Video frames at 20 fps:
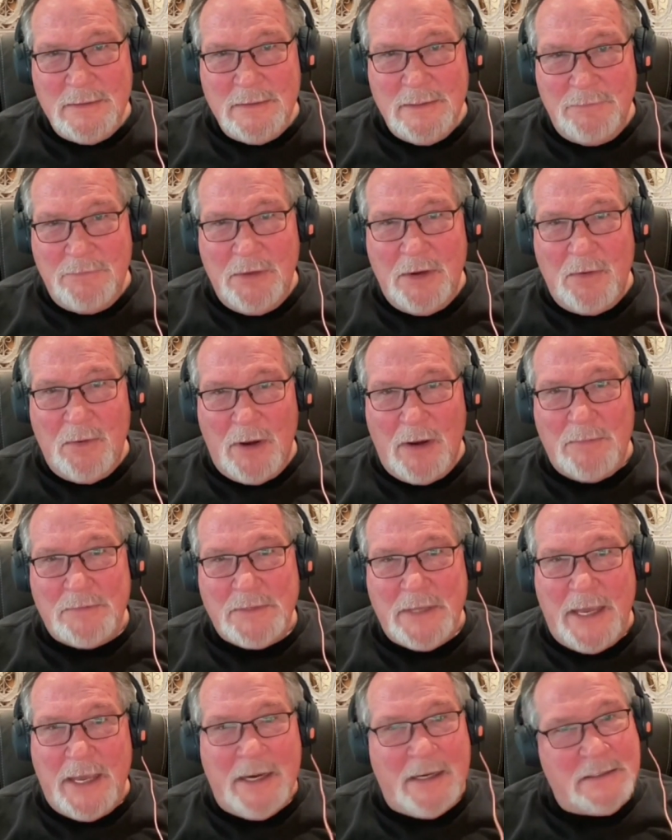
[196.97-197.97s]
If you know what I'm
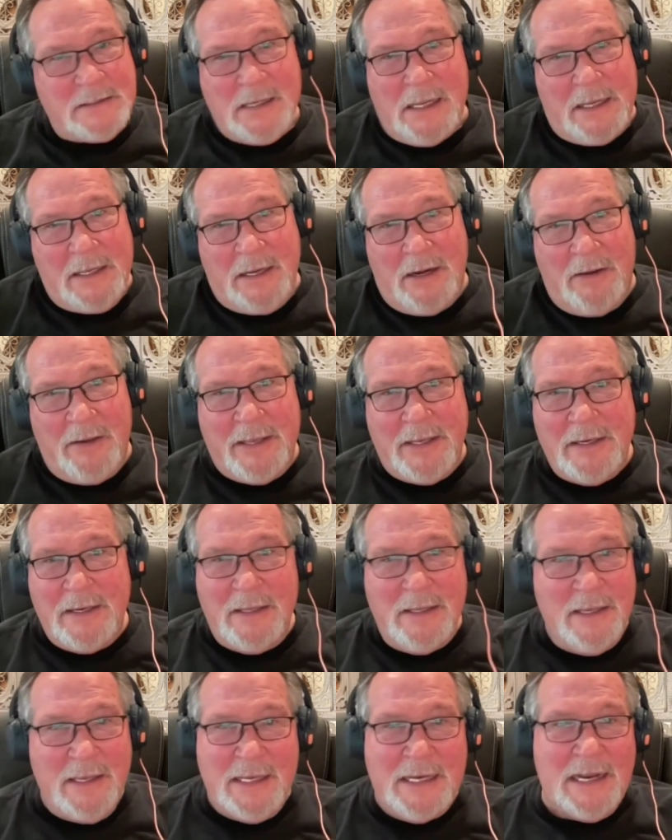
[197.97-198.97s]
saying,
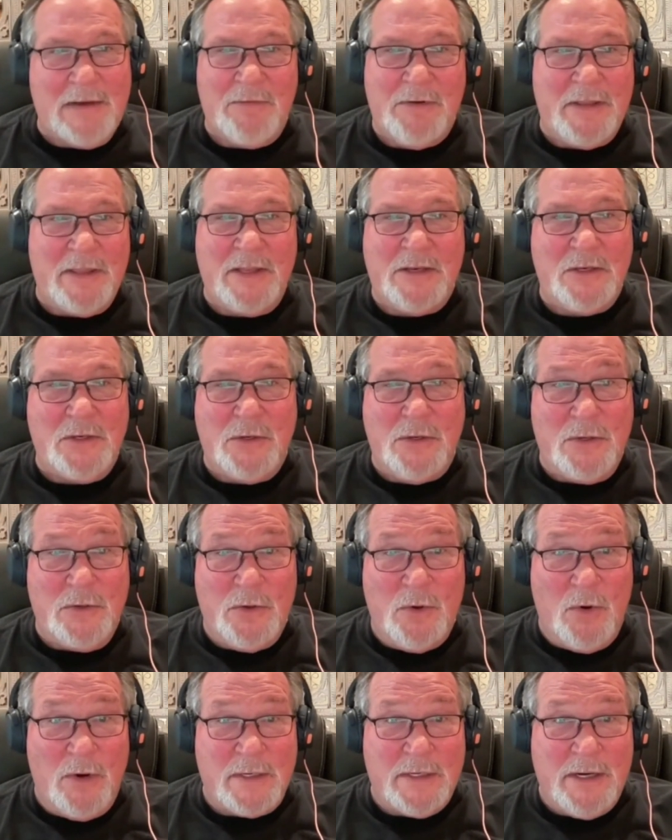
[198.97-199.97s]
he never did New
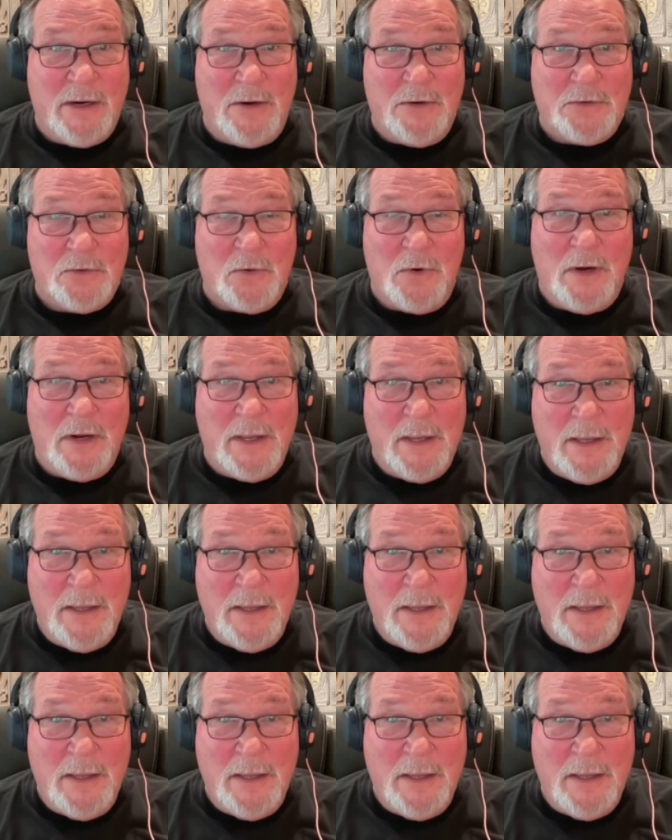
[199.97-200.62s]
York territory.